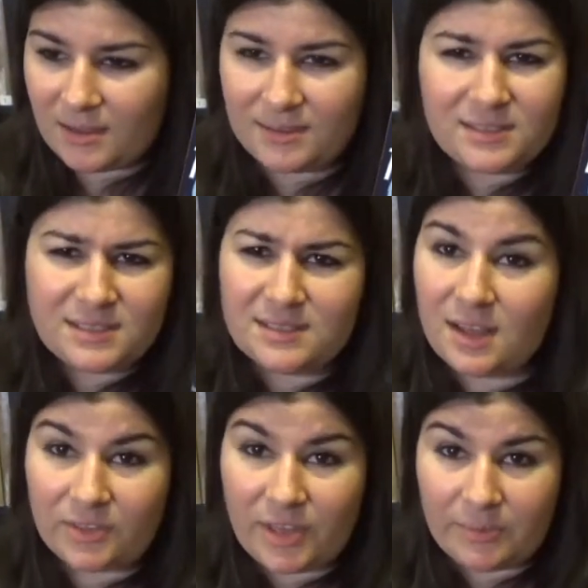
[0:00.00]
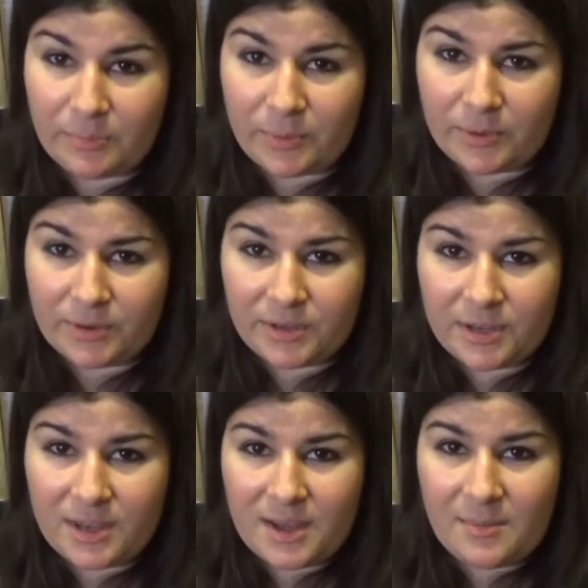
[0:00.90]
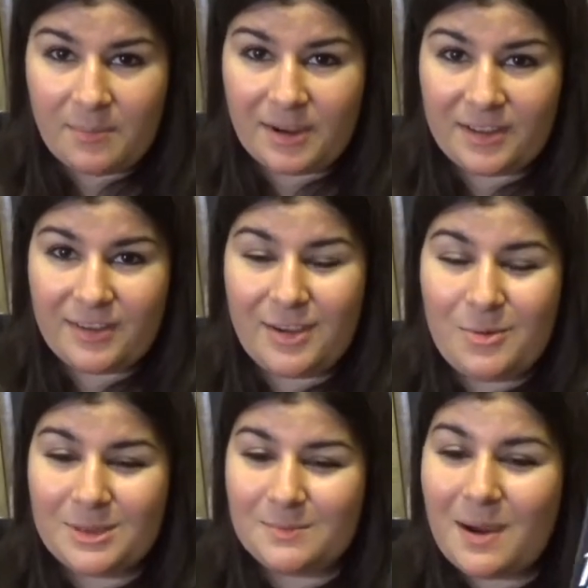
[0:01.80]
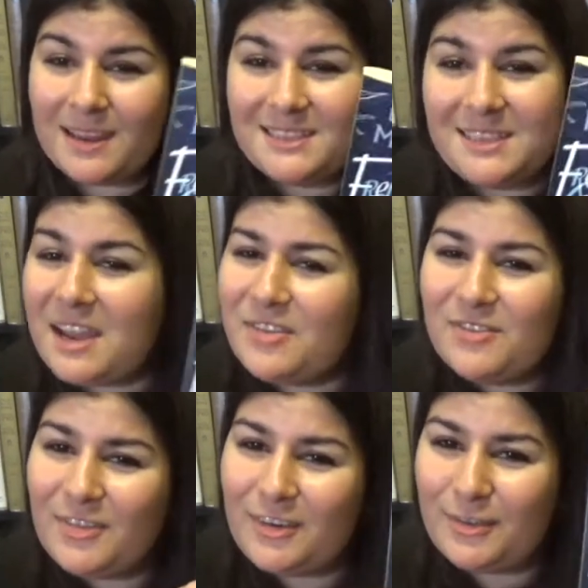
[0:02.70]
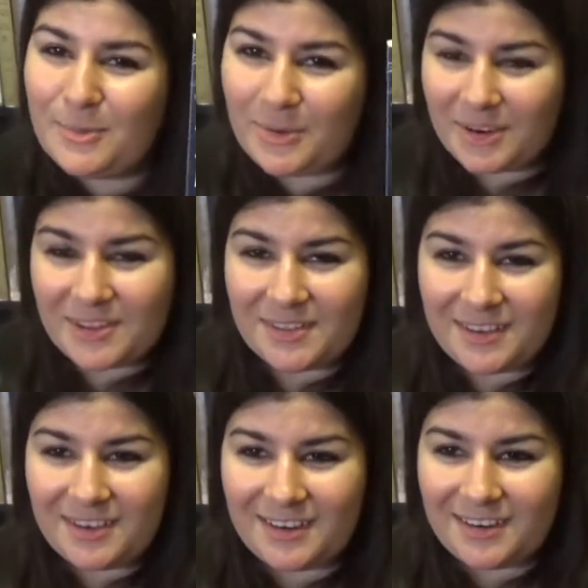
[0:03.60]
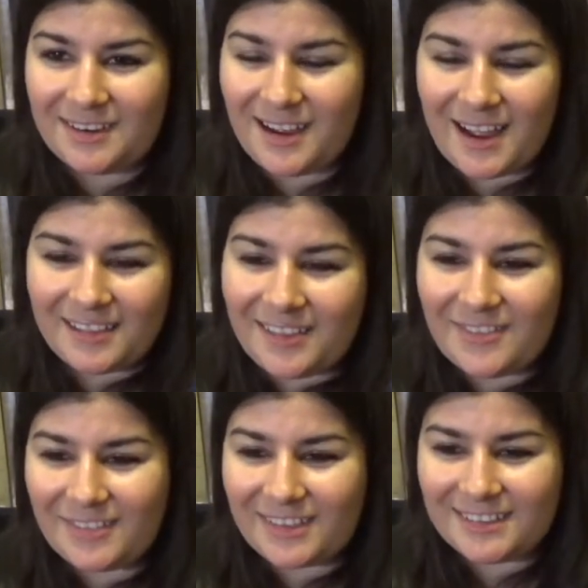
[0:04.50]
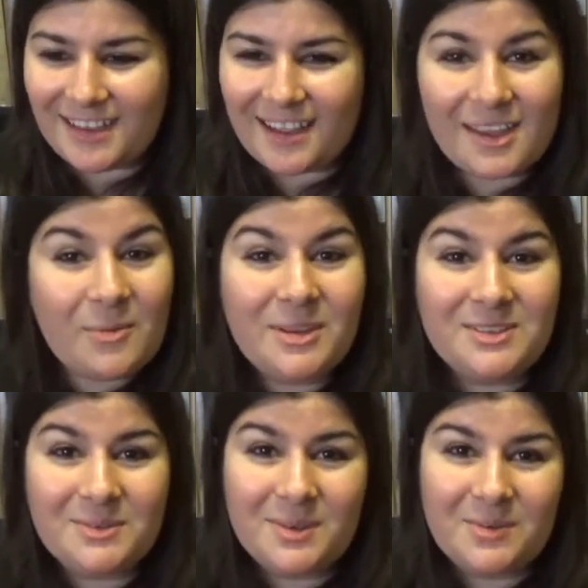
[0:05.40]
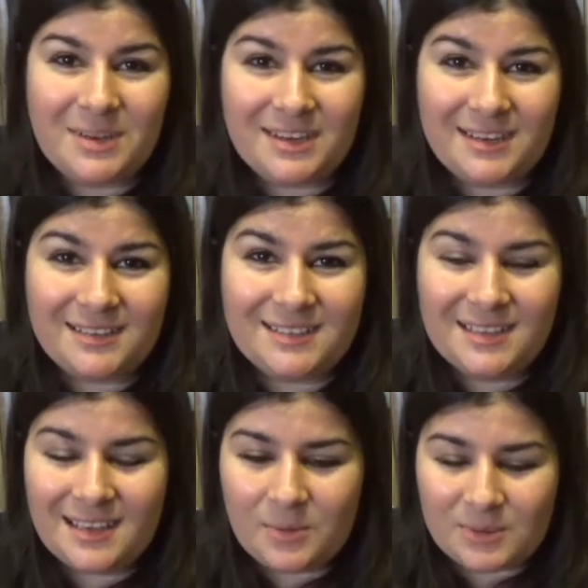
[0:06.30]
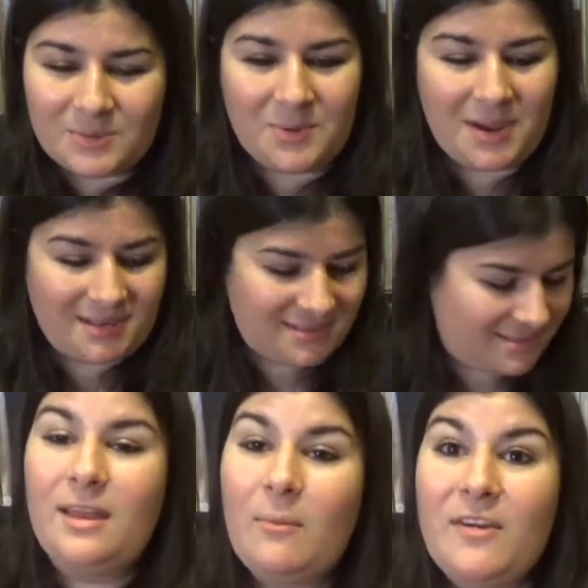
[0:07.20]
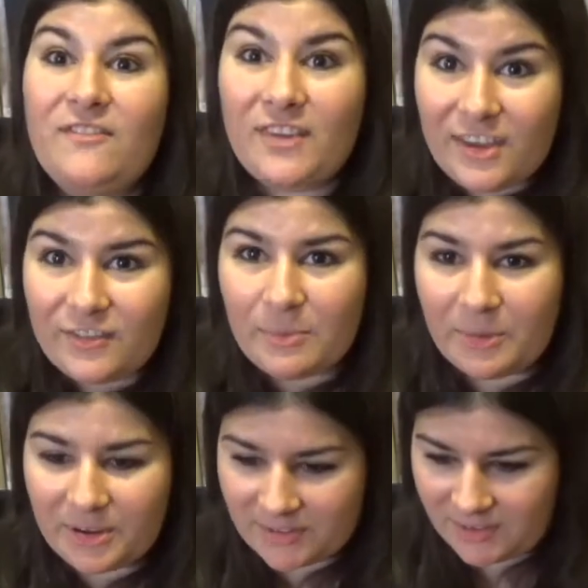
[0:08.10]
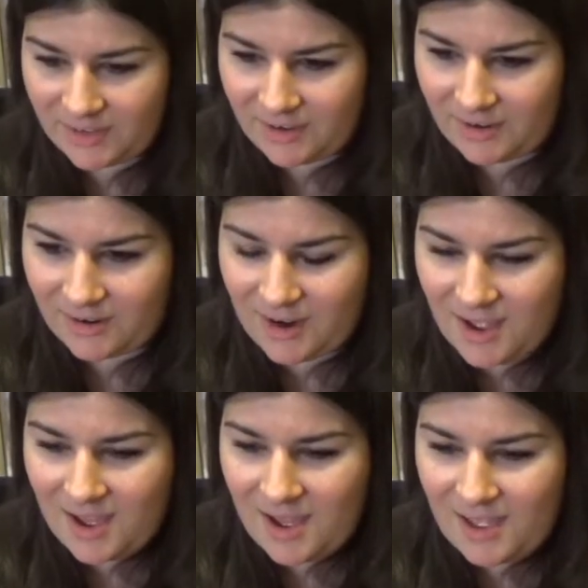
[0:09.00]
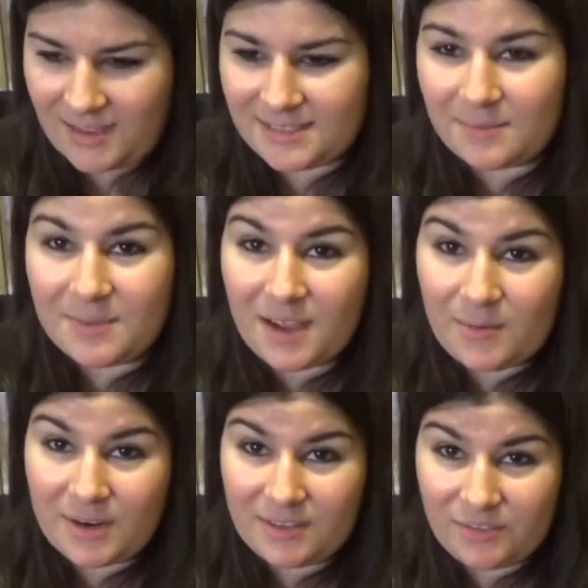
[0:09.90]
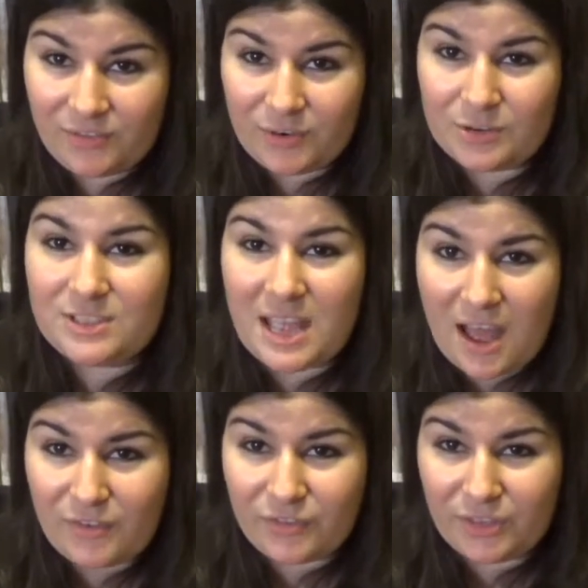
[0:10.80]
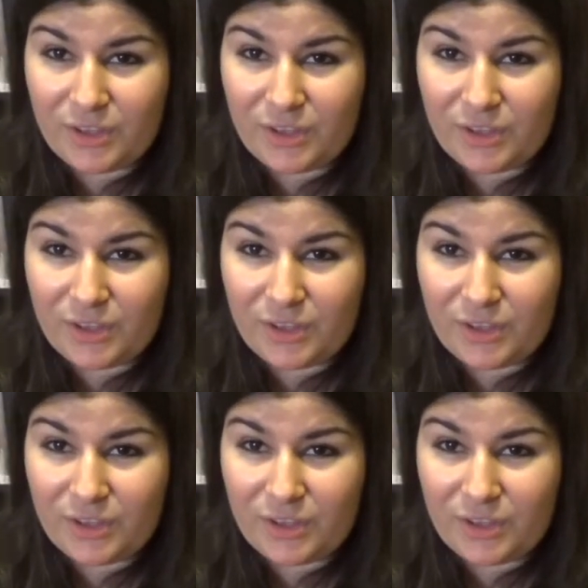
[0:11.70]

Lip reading: this is not that book. But it was my second favorite book of the year. I love it. I can't wait to reread it. It was great. Now my favorite book of the year is something I read in the first half of the